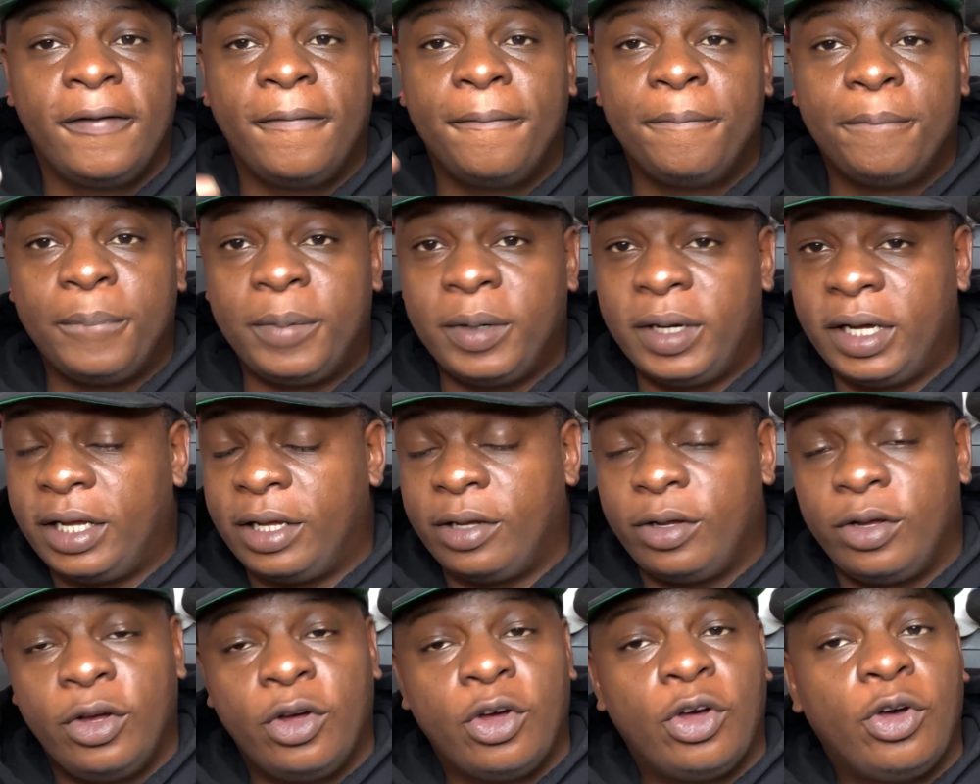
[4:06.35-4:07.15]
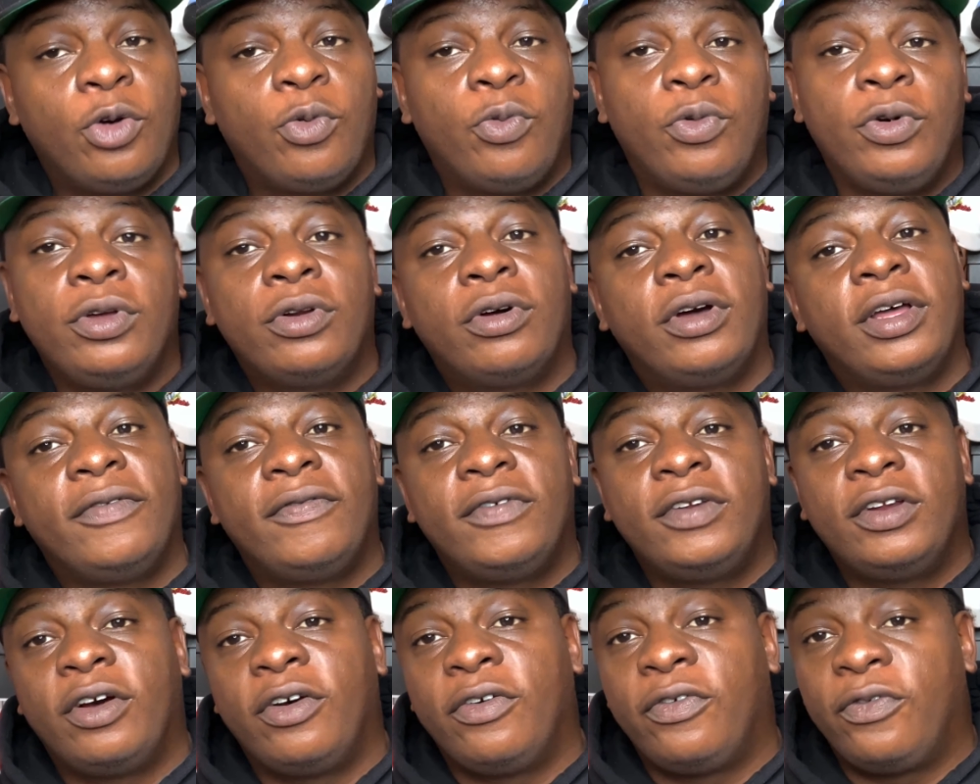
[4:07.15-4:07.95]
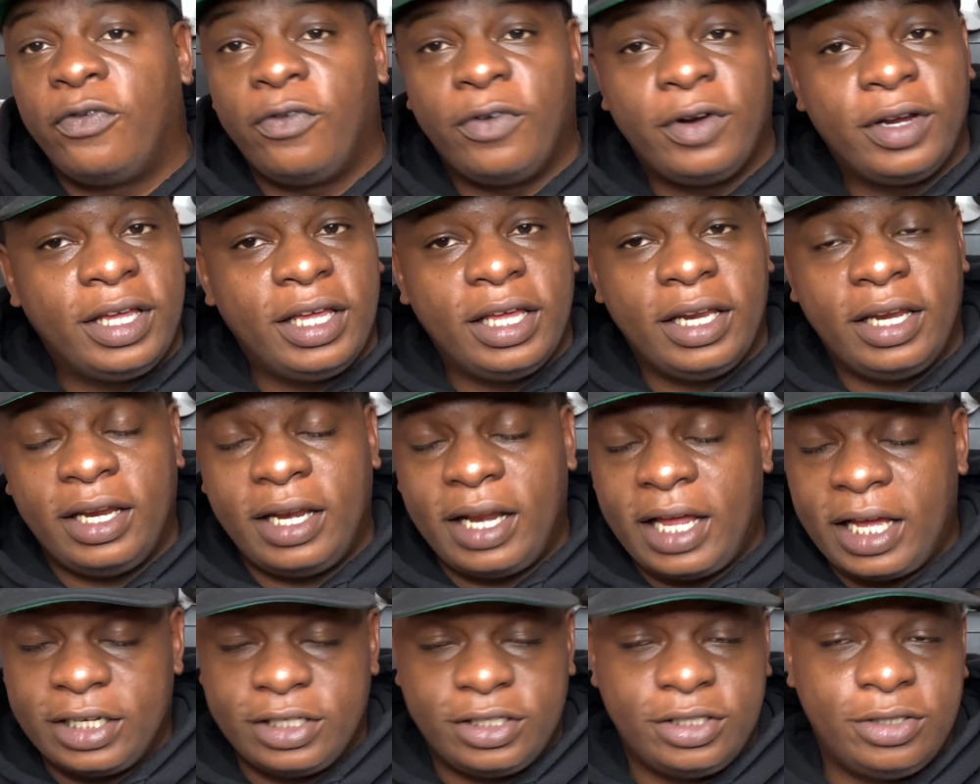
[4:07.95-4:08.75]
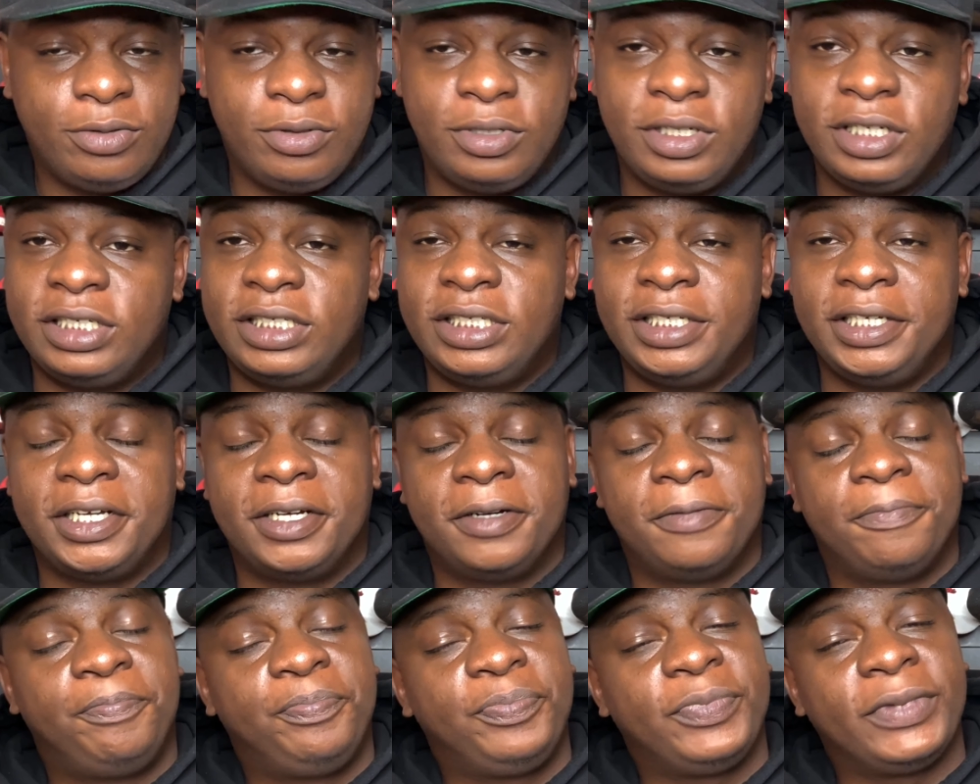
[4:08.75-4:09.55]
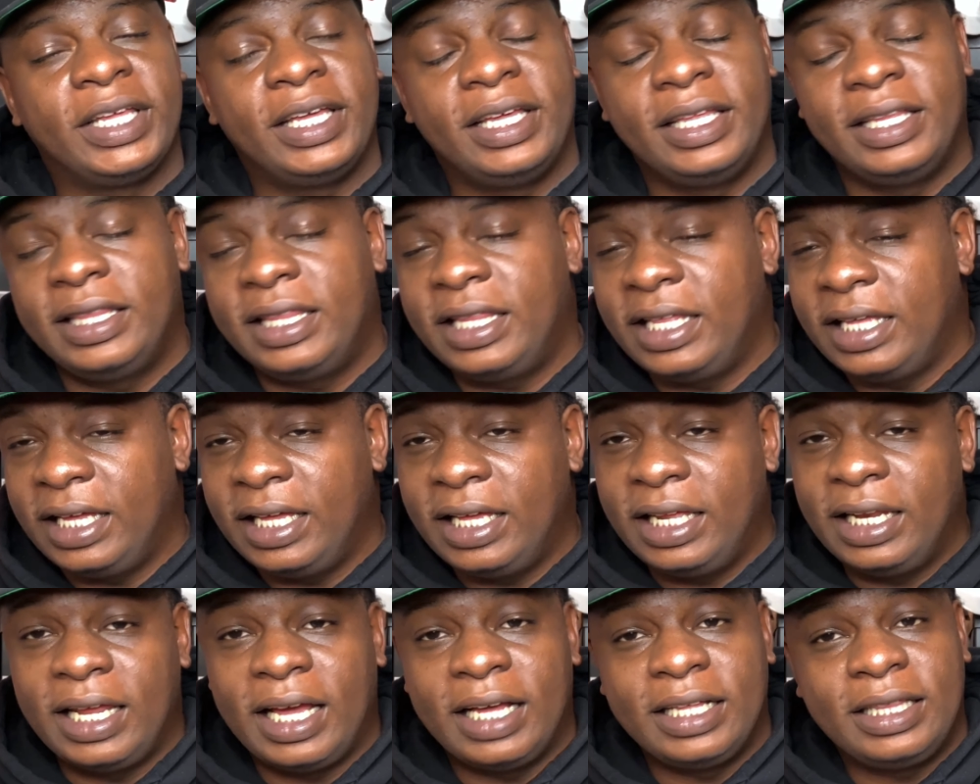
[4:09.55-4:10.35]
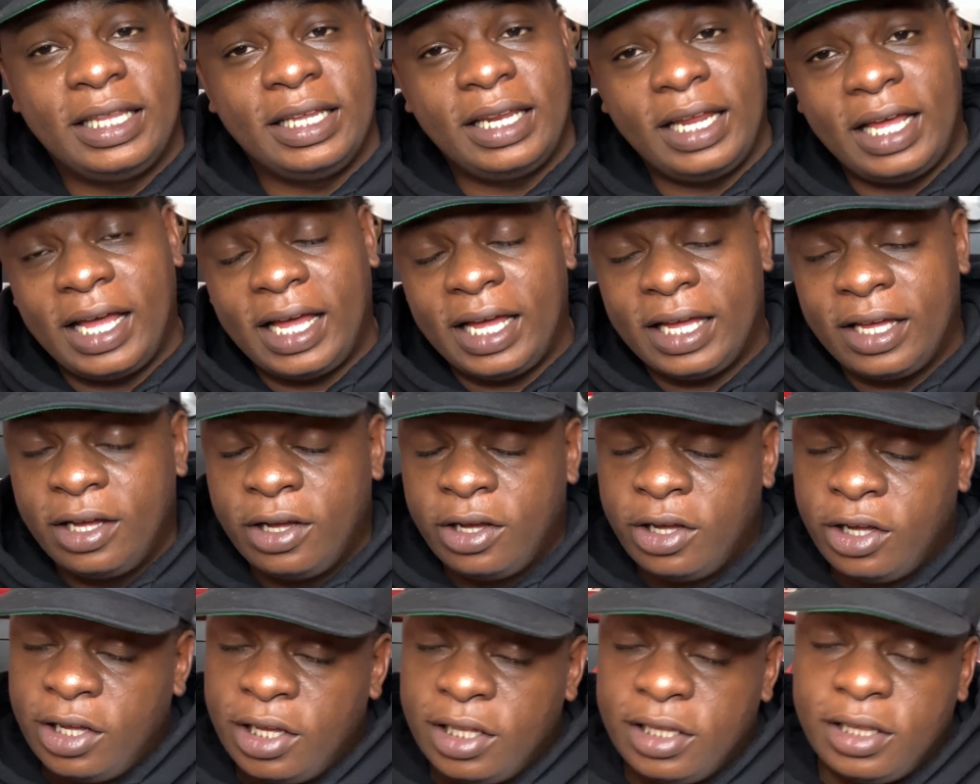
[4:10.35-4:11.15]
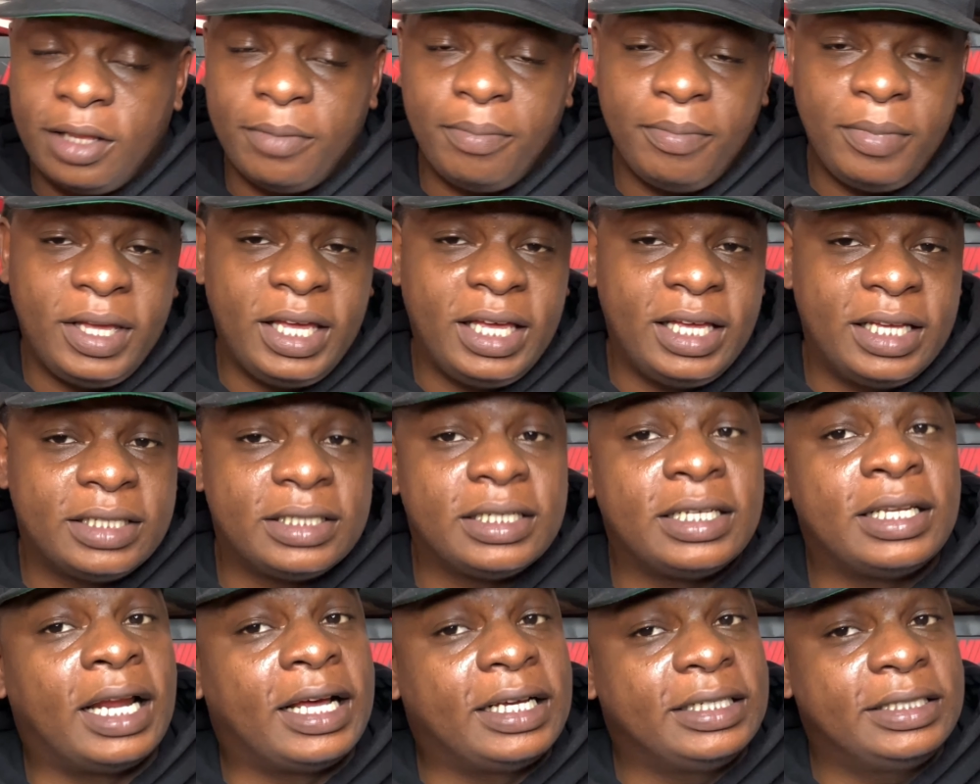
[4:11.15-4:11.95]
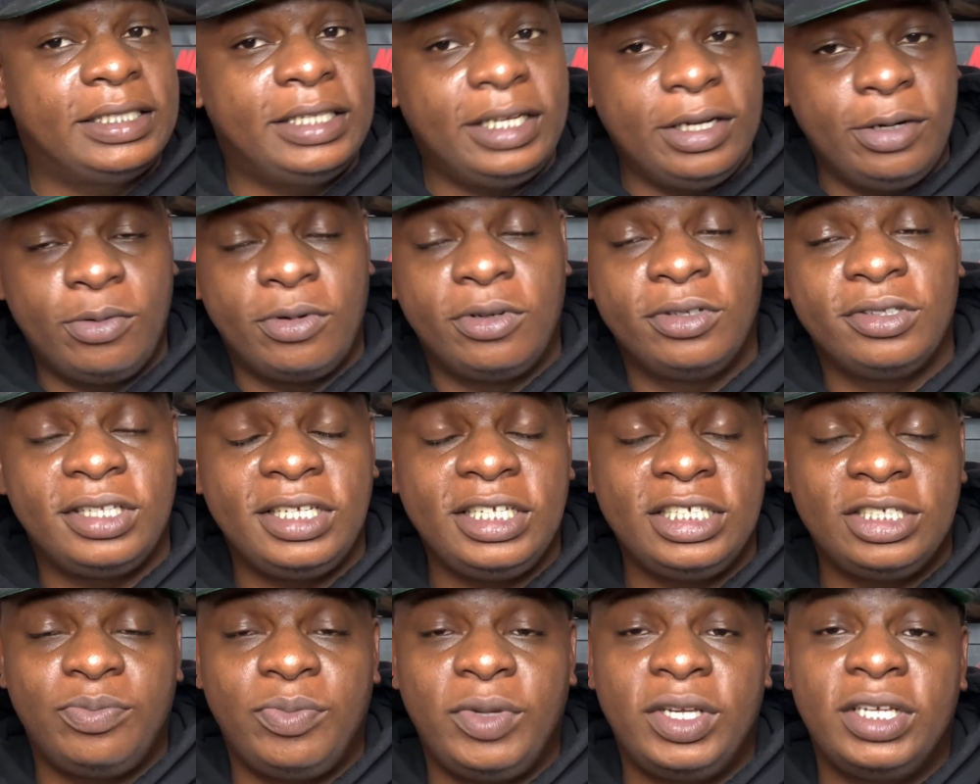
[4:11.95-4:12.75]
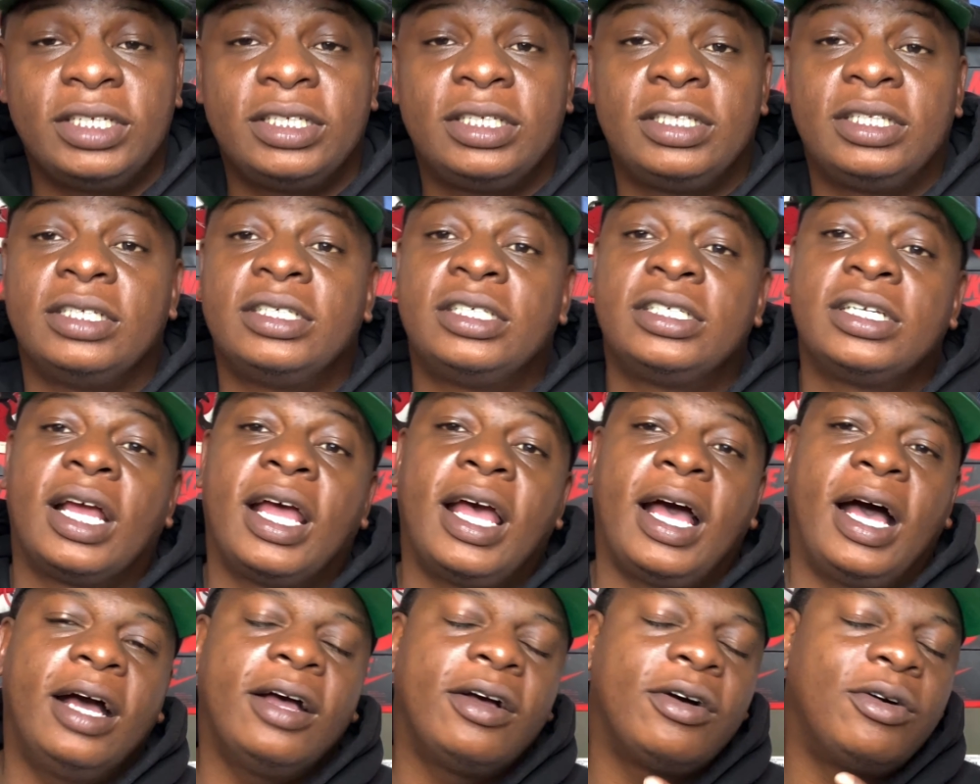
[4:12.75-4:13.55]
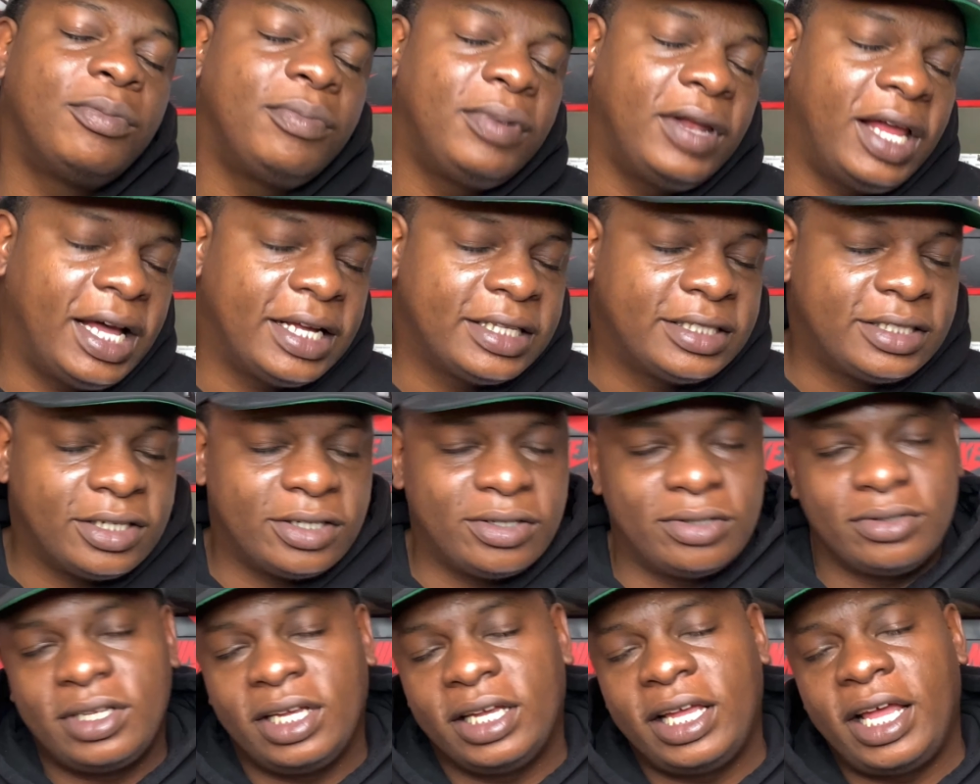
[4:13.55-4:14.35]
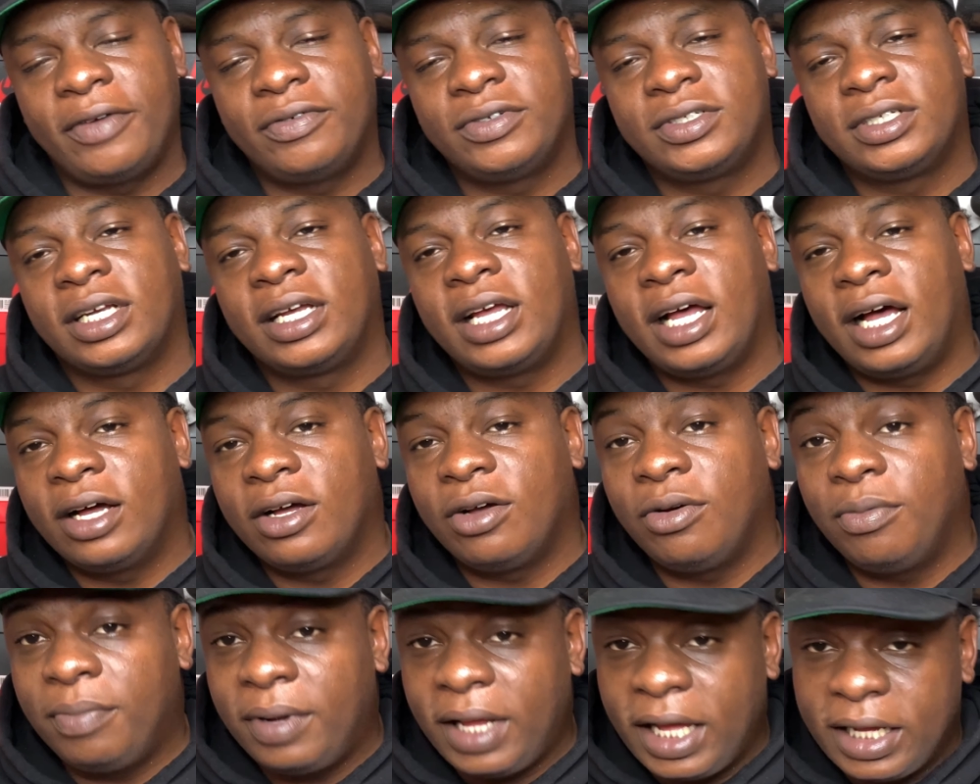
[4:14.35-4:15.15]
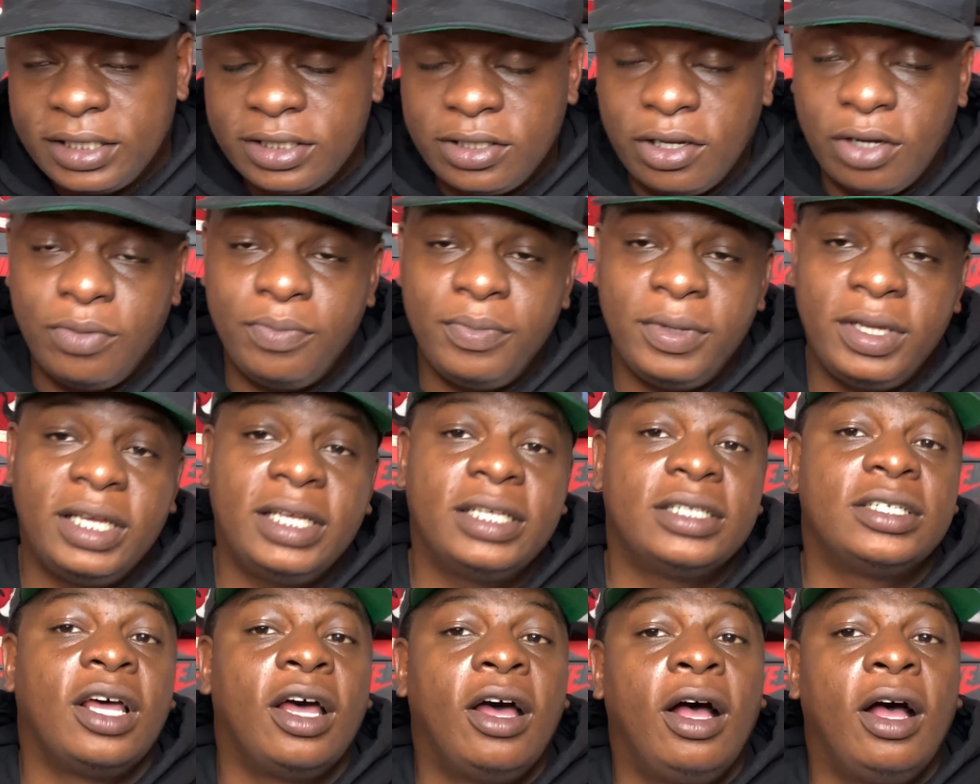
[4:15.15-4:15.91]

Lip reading: But we don't even know if we're getting that shoe this year. And then after that, the mids, and I still want these mids, the Chicago Black Toes. They gave us Chicago Black Toe mids.